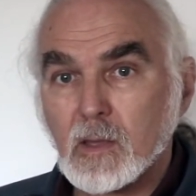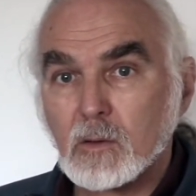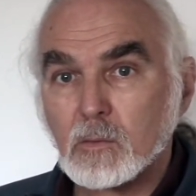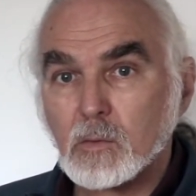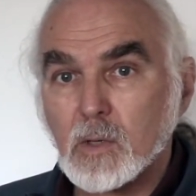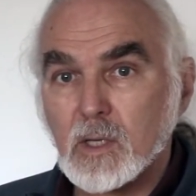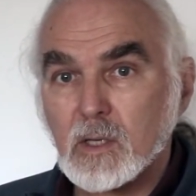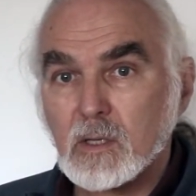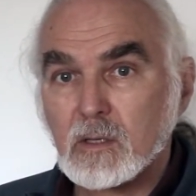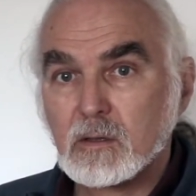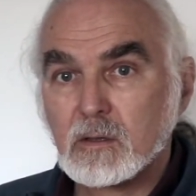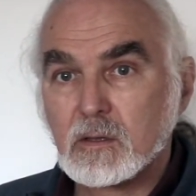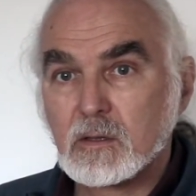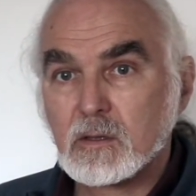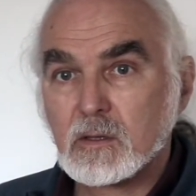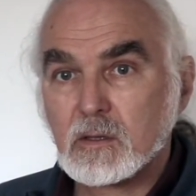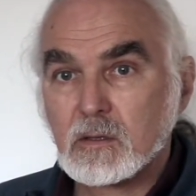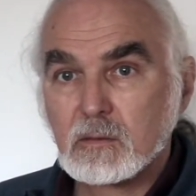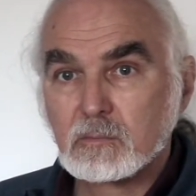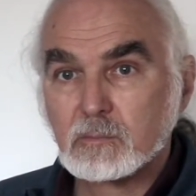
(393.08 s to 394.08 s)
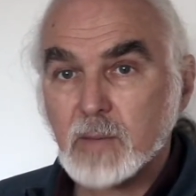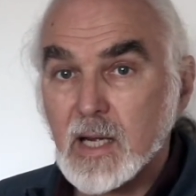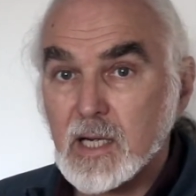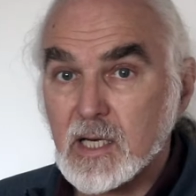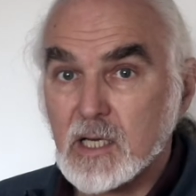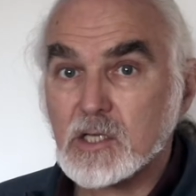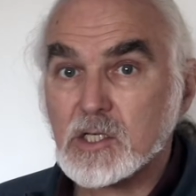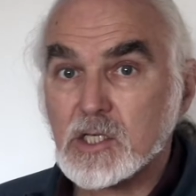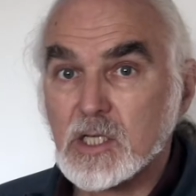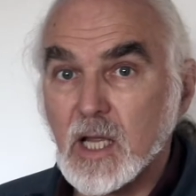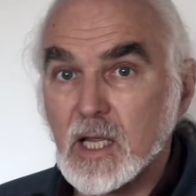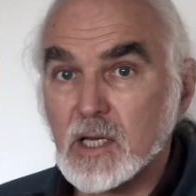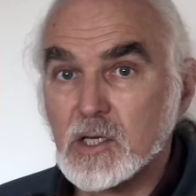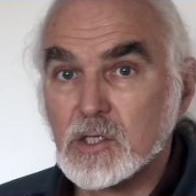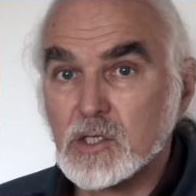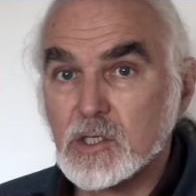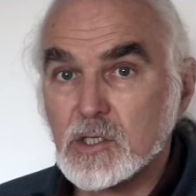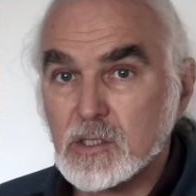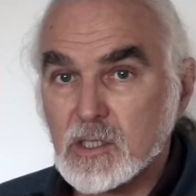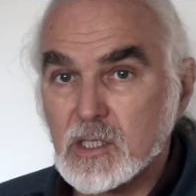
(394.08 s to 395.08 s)
with panic
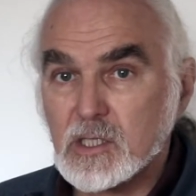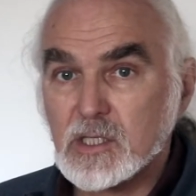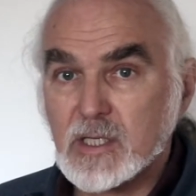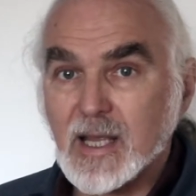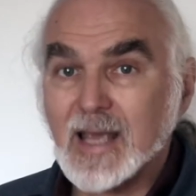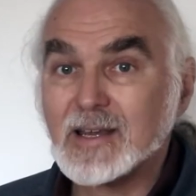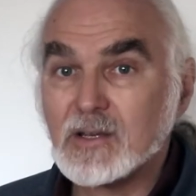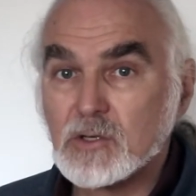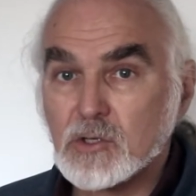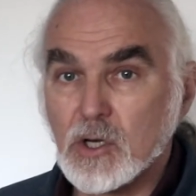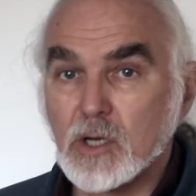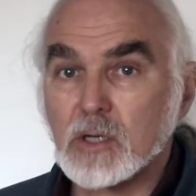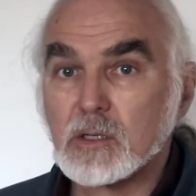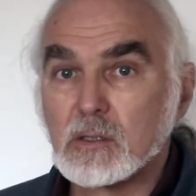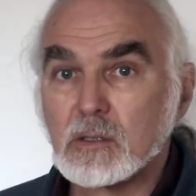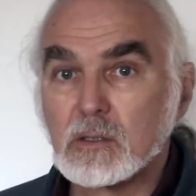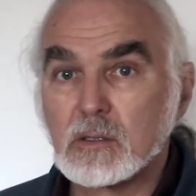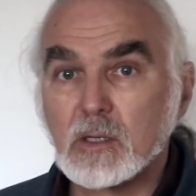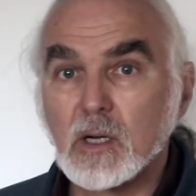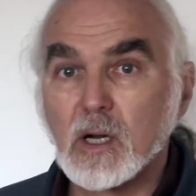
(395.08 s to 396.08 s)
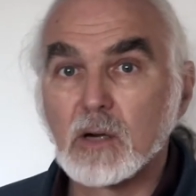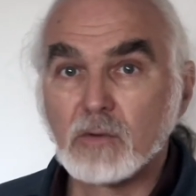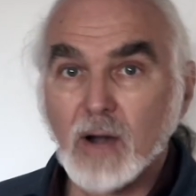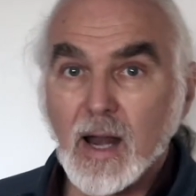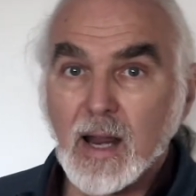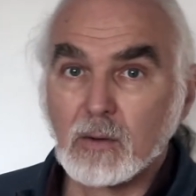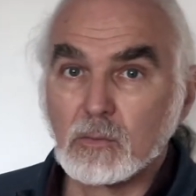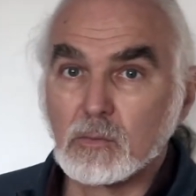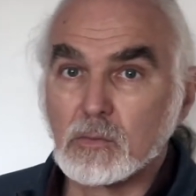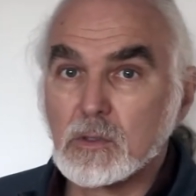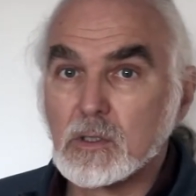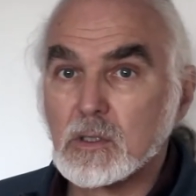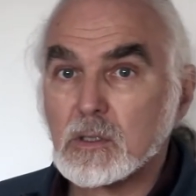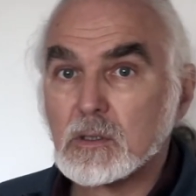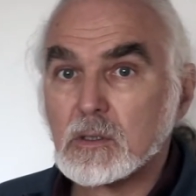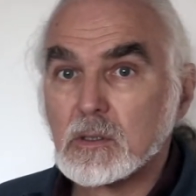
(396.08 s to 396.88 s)
stations. There's danger around.